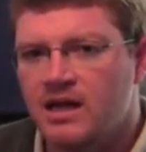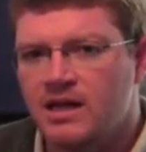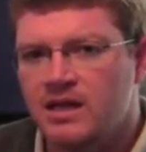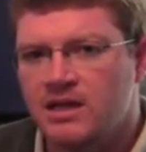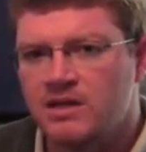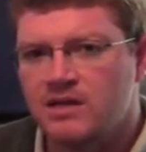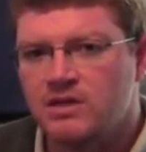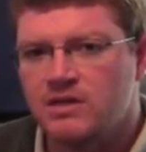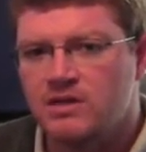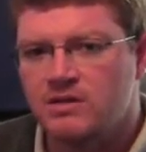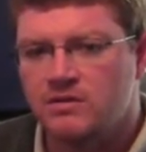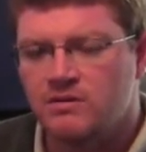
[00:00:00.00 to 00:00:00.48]

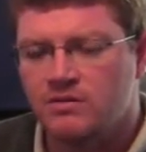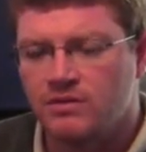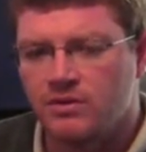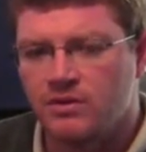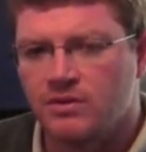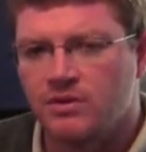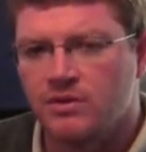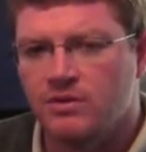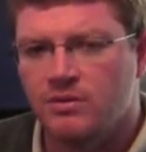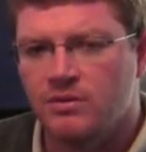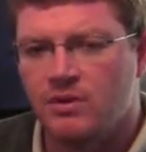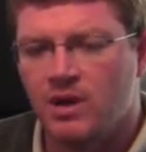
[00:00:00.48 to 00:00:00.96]
is
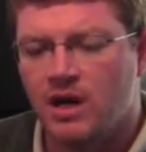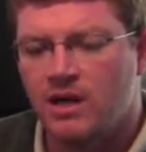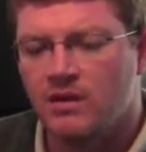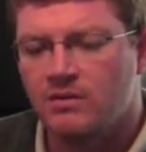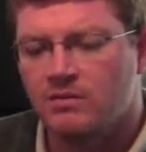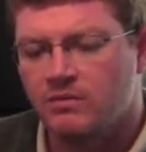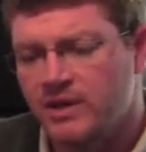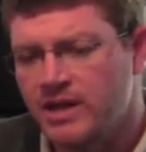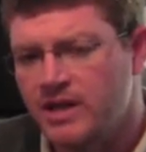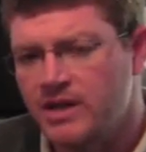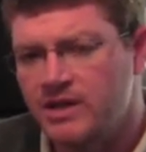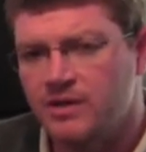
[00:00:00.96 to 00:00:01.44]
through
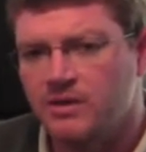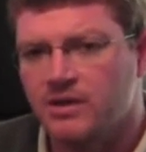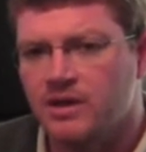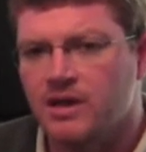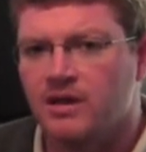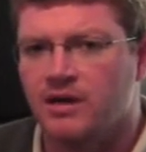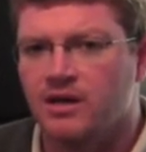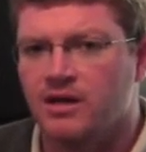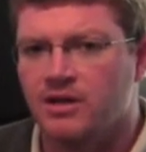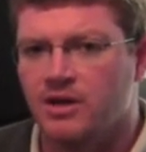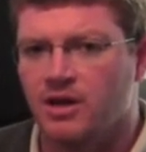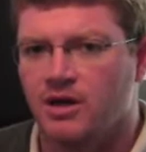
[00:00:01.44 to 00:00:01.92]
what we do
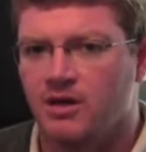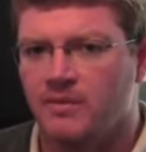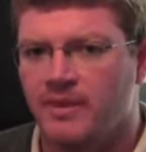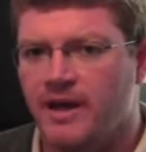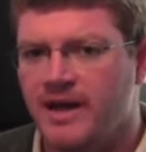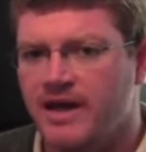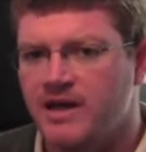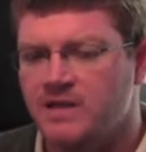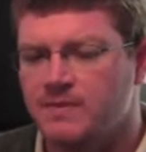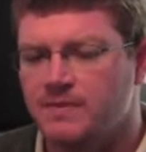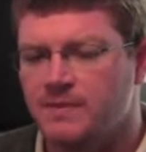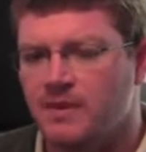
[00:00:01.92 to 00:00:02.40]
here at Dirt
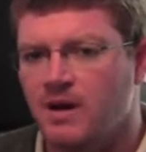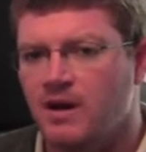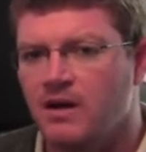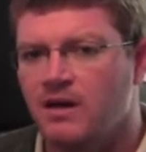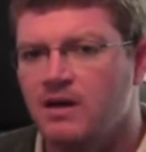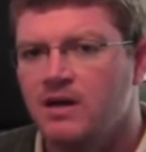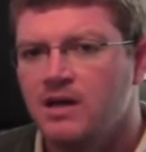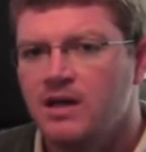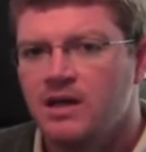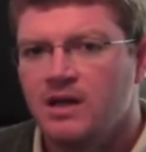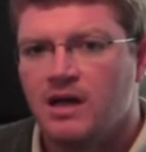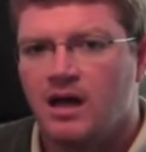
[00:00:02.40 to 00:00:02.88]

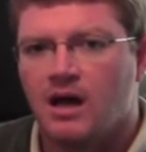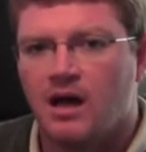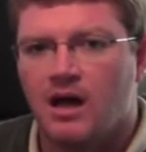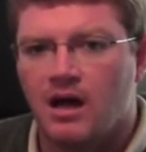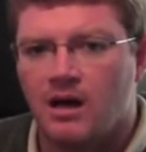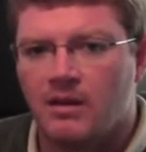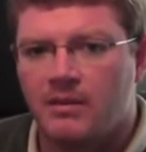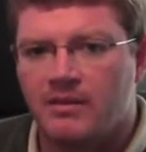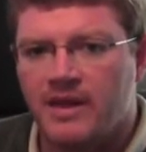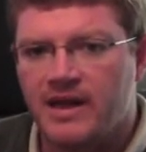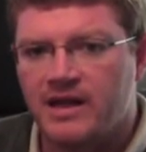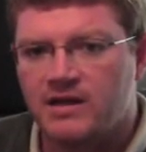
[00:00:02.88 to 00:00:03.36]
Baseball.
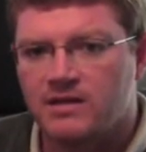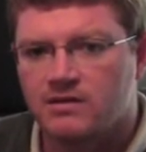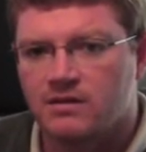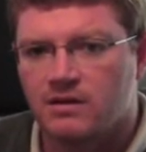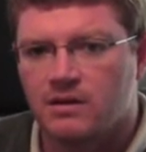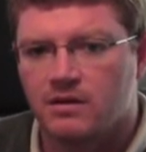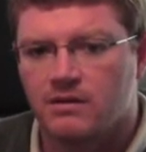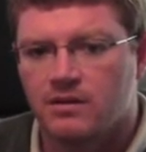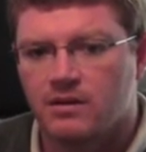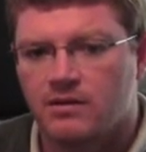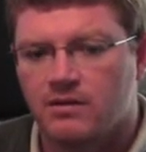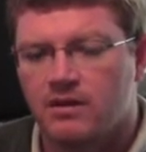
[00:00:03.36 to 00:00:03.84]
That's
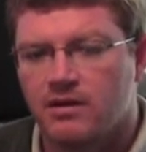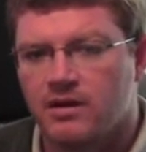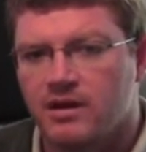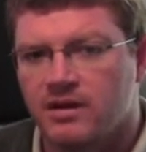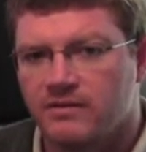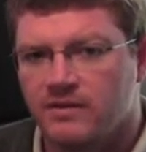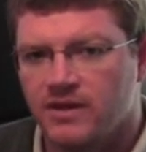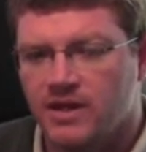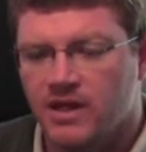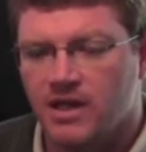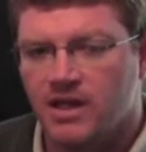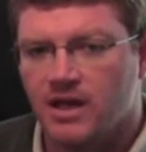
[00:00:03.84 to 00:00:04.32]
through a
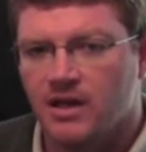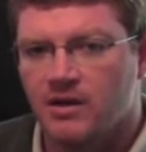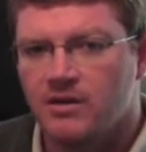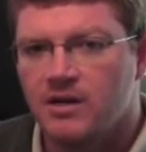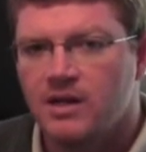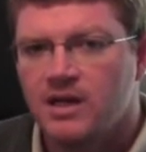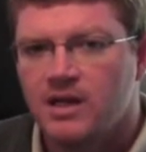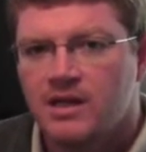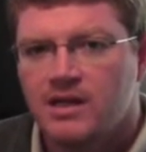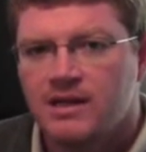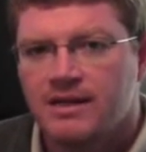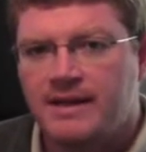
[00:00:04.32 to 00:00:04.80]
recruiting
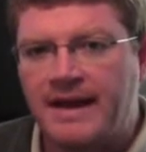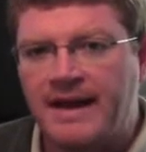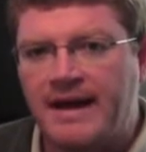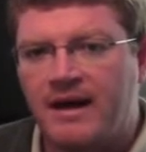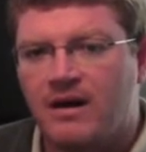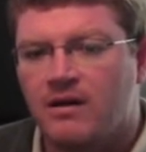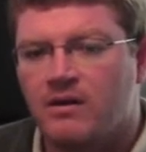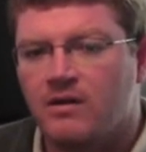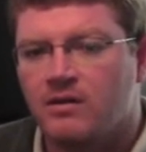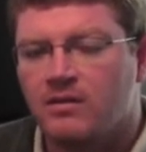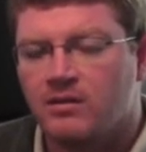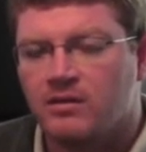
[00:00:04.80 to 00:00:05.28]
video.
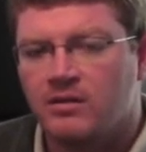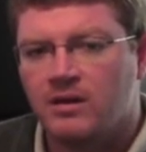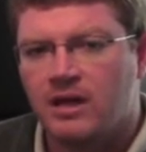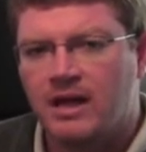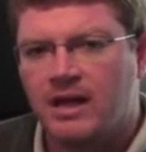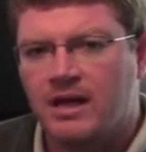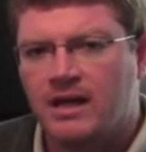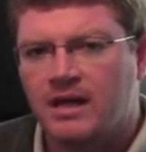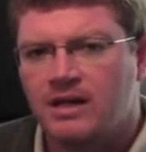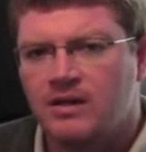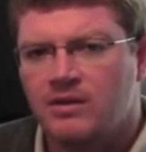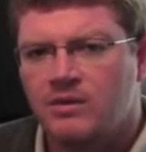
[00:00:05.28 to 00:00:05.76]

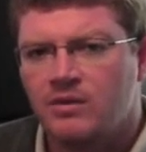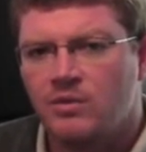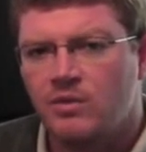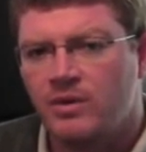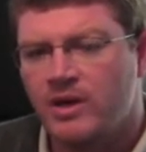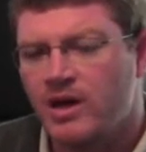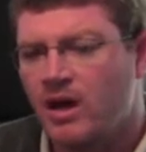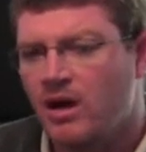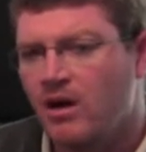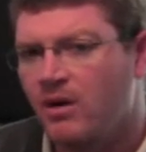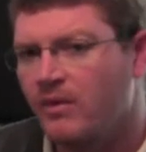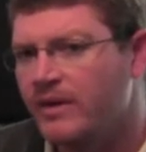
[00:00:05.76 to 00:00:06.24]
Now
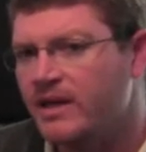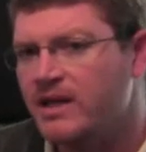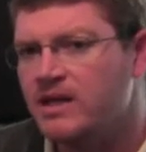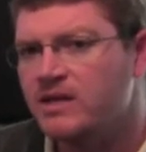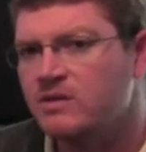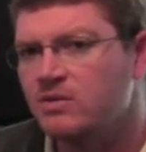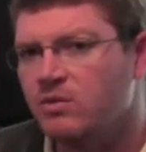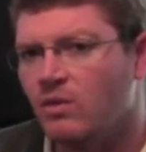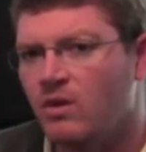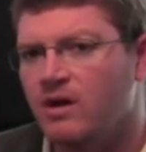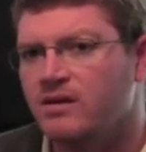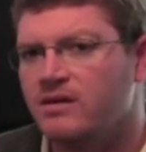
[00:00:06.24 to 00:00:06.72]
we
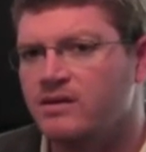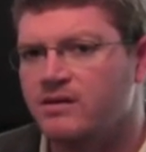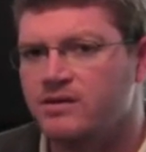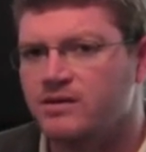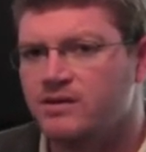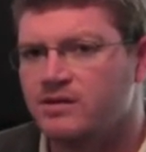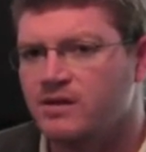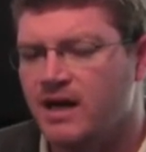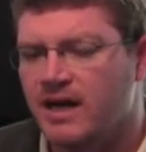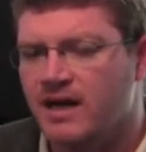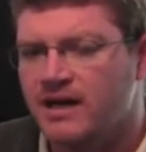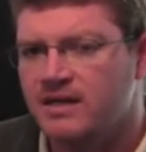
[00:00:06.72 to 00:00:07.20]
always want to
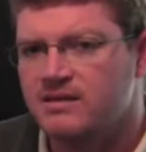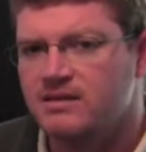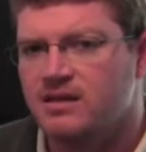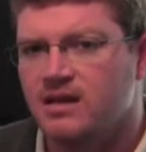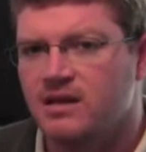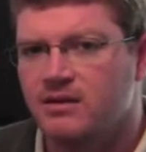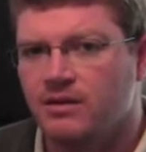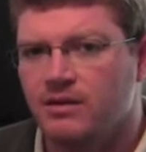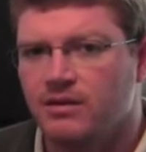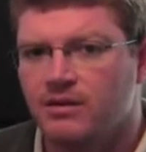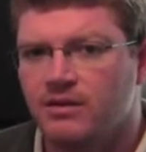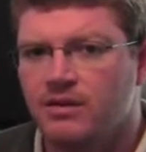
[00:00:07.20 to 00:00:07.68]
stress
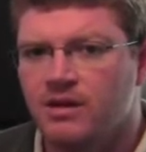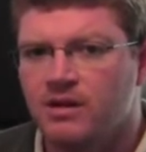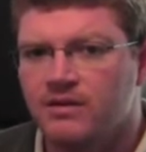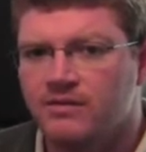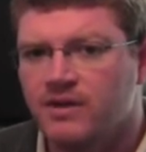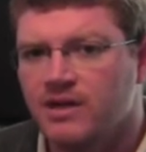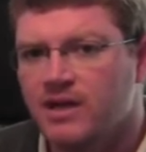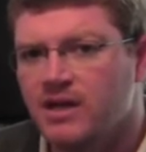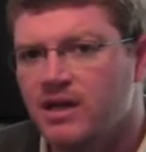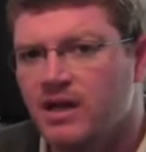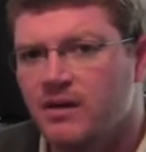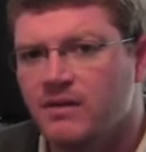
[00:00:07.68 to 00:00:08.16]
that a
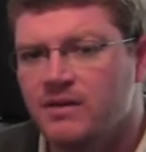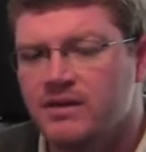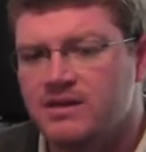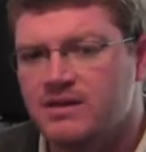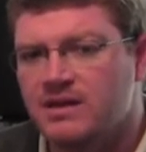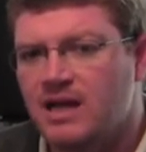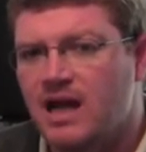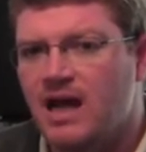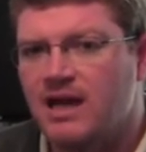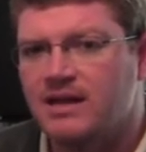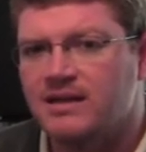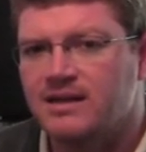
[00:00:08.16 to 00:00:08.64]
recruiting video
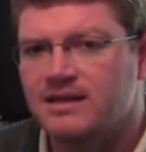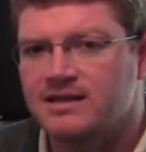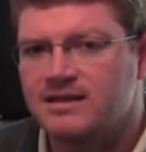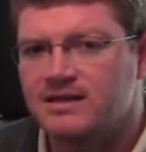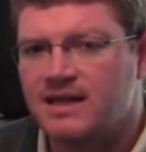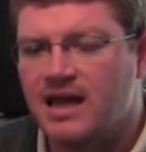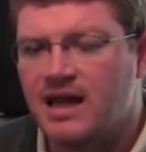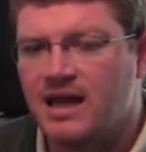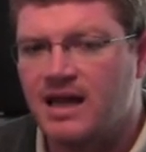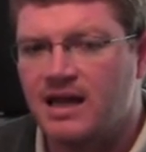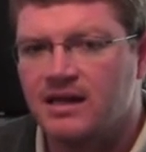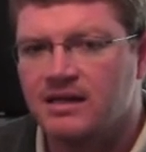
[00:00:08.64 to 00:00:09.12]
is not
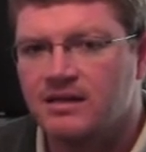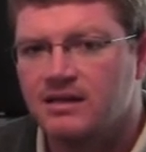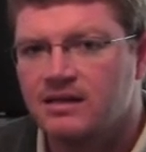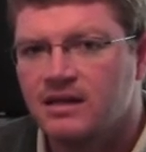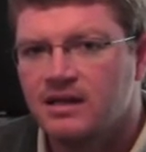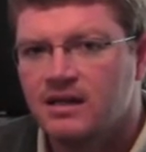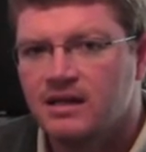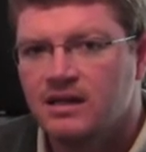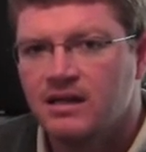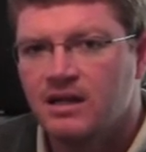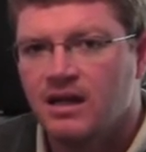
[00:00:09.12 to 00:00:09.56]
designed